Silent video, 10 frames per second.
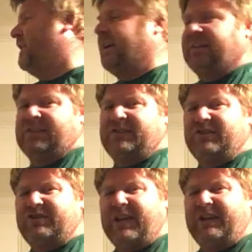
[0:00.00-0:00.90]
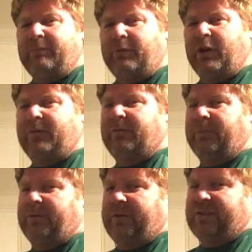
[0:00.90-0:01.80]
Got to listen to Shannon Burke
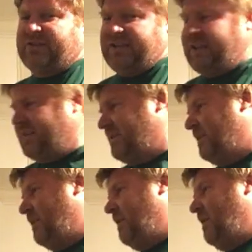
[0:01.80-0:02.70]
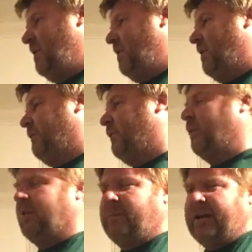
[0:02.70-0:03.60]
from 3 to 6 on
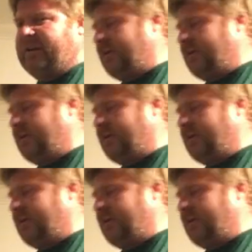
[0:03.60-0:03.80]
Florida Man